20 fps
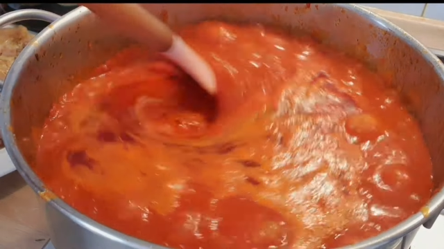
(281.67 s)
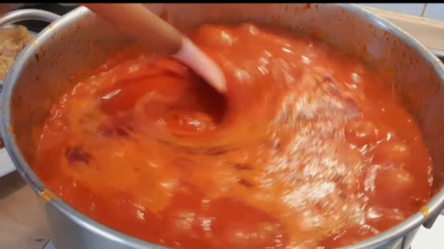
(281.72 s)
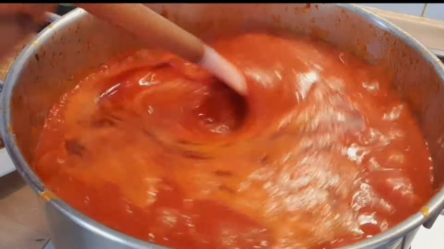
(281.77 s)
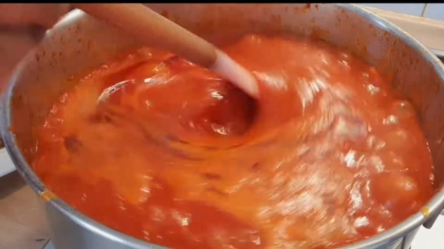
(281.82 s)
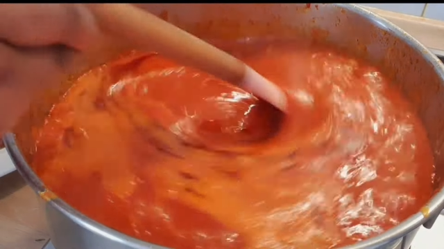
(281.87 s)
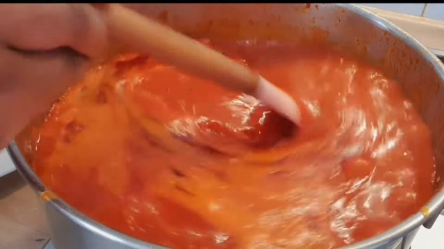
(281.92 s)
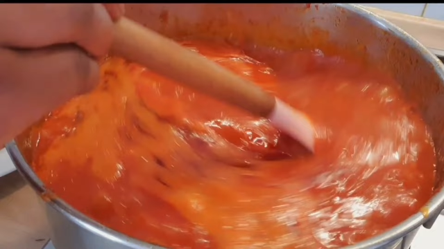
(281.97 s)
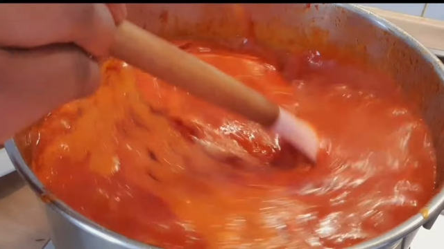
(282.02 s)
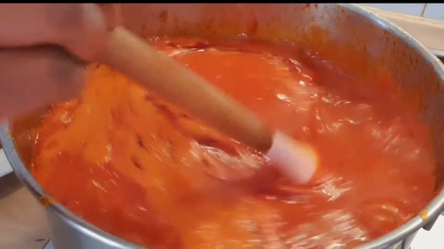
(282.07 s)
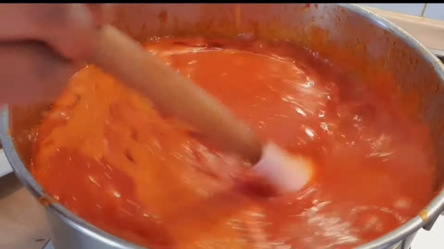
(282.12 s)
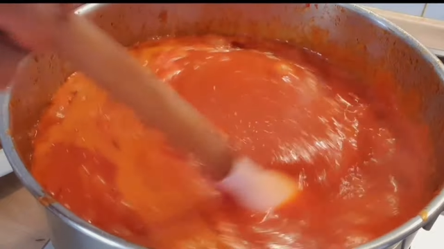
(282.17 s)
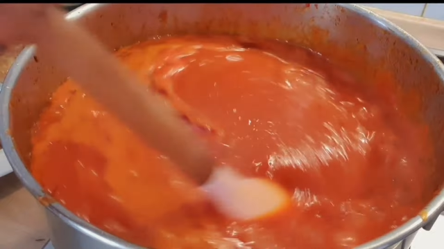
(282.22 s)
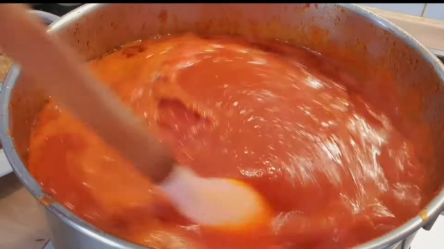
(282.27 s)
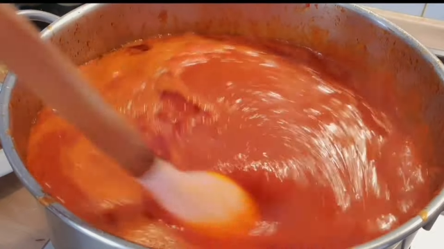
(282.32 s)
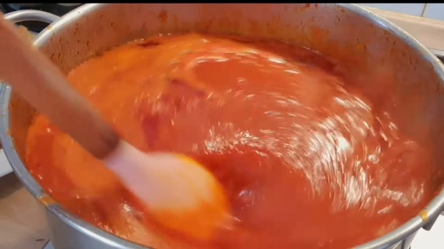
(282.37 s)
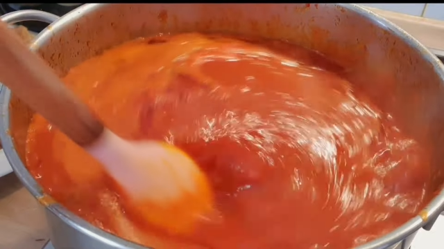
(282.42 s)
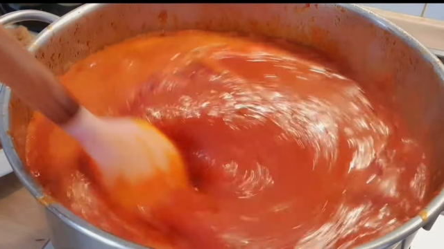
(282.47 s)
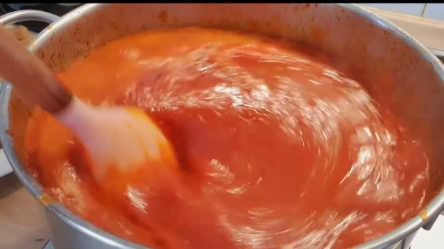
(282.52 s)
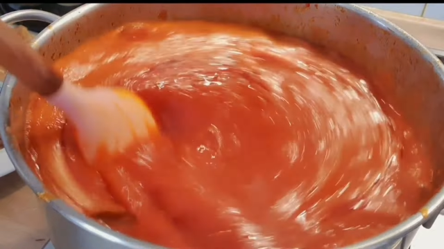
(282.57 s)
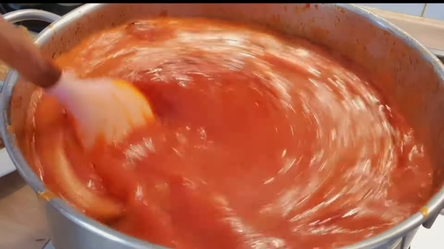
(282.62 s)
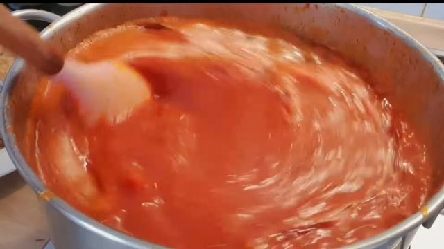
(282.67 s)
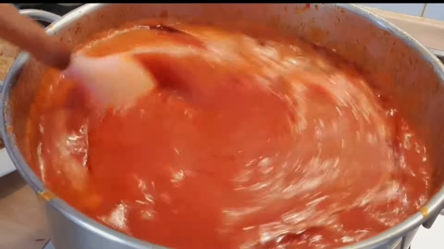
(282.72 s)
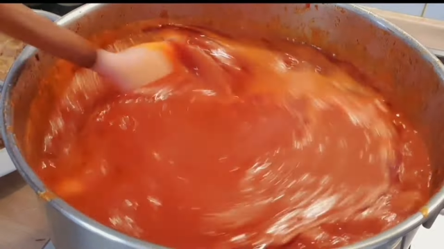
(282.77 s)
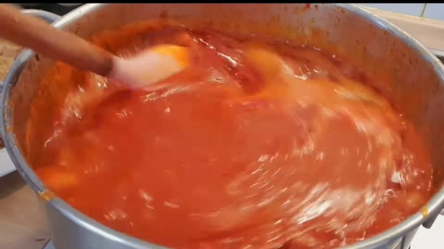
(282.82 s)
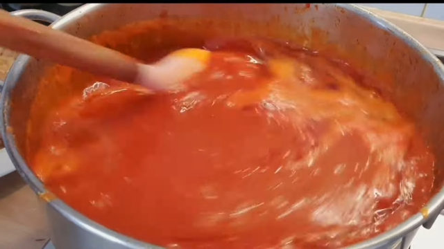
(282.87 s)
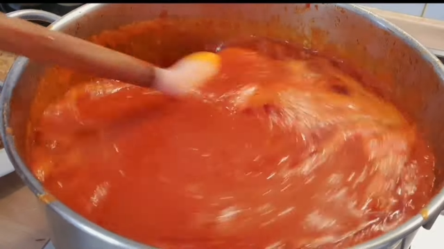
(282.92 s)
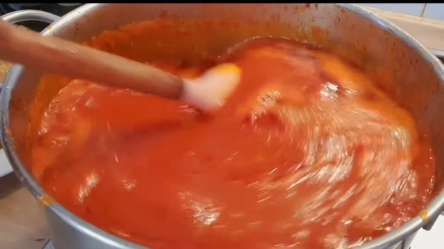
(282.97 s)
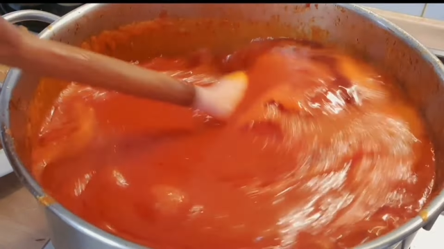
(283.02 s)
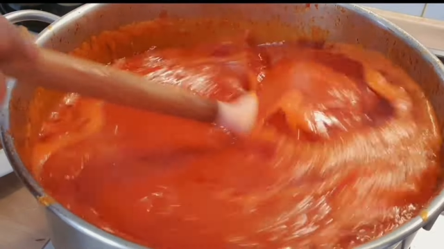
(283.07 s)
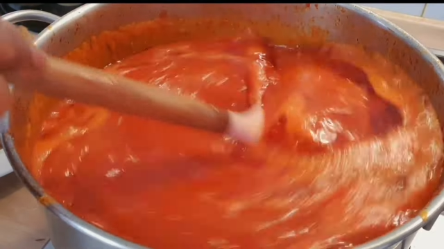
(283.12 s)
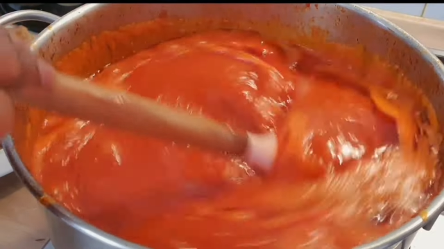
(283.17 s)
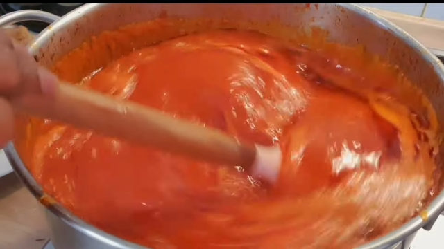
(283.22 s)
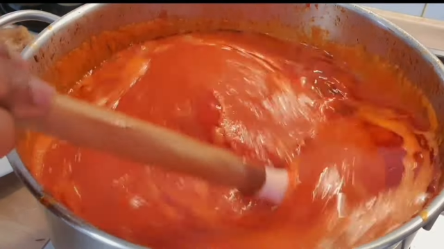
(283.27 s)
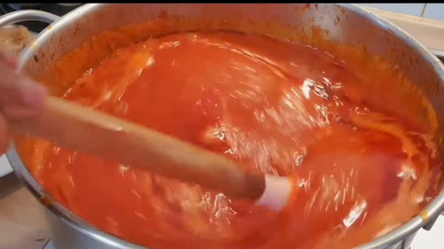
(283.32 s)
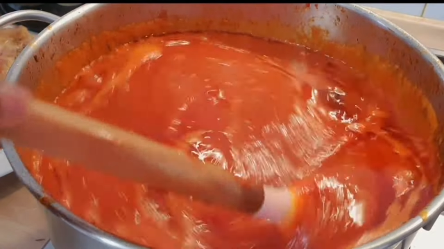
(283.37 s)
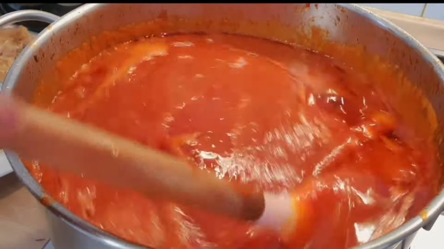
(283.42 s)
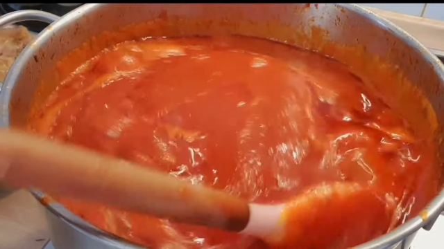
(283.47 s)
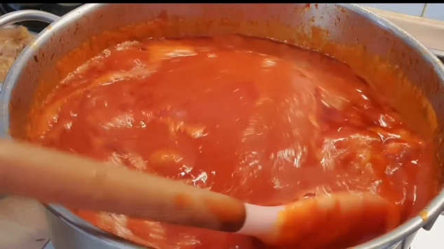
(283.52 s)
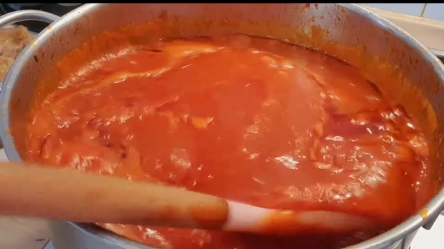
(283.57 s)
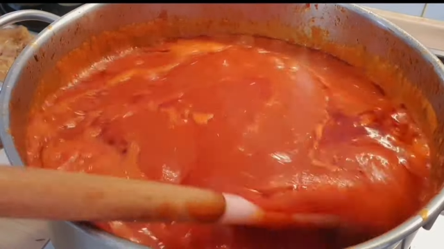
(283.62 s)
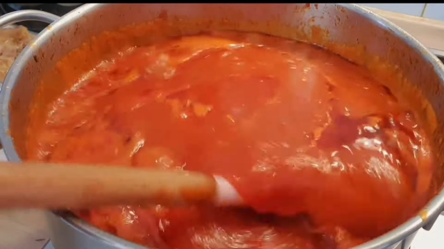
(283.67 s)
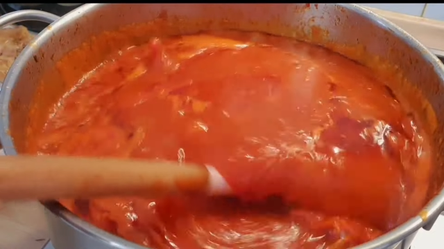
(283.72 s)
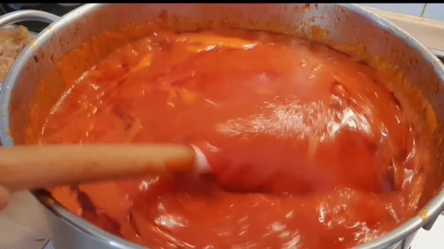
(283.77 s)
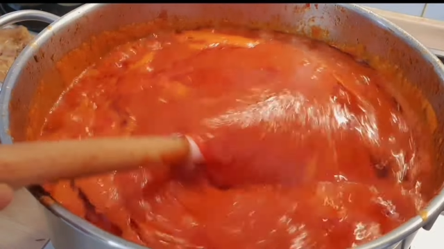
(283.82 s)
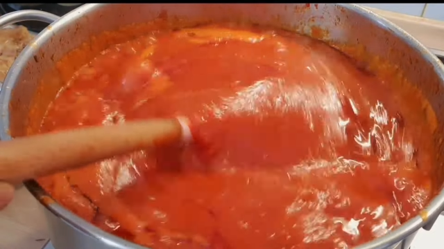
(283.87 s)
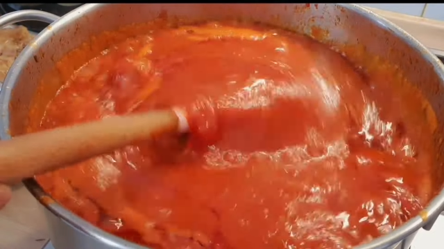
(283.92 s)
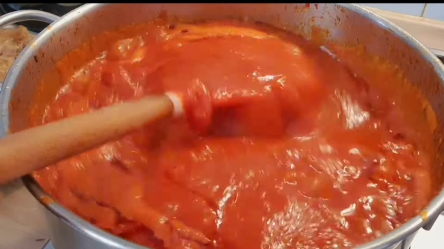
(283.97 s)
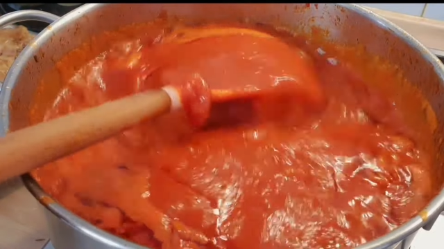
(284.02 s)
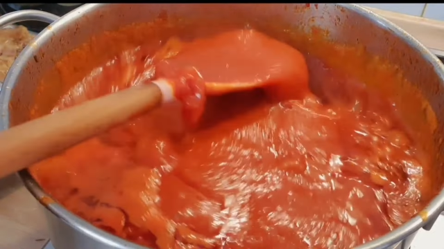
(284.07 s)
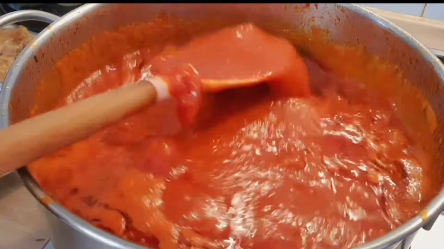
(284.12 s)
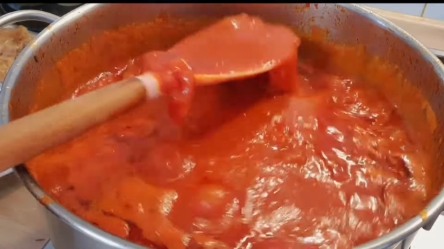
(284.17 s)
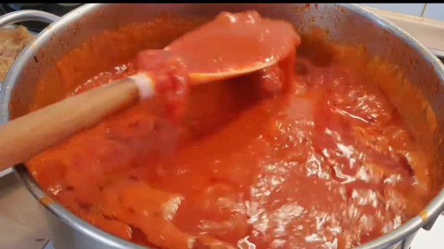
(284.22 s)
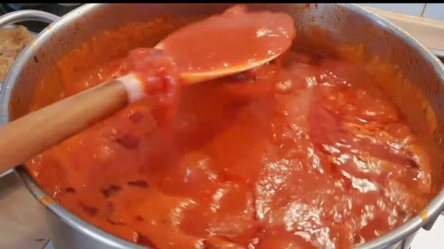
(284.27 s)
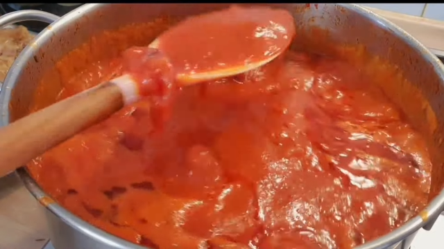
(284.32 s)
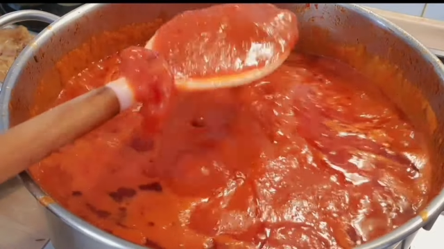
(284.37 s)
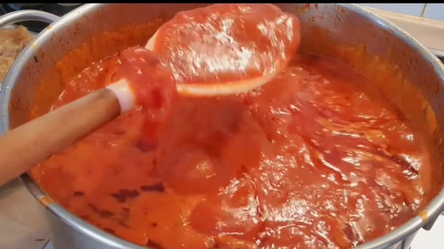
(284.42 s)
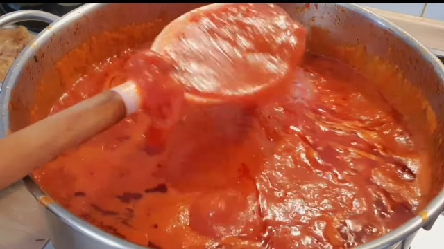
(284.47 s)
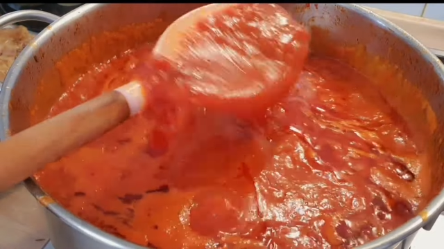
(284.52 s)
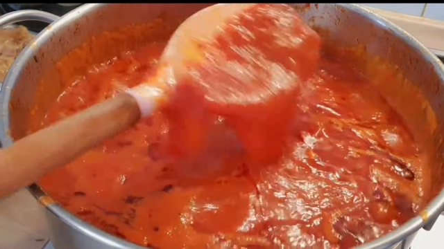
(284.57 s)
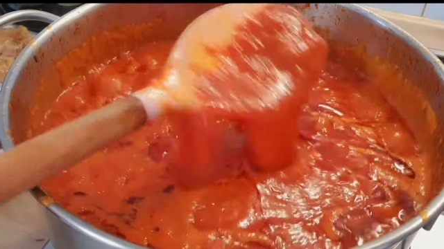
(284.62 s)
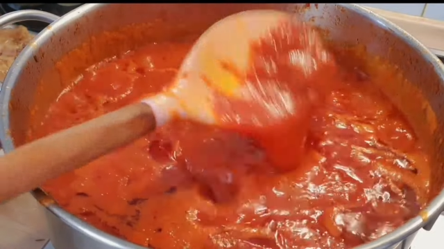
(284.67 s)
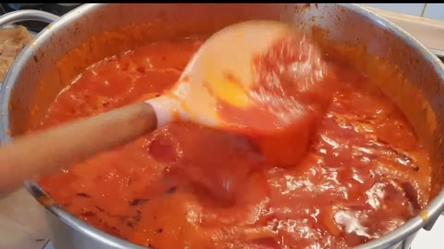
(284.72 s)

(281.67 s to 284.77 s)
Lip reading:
[unreadable: no face in view]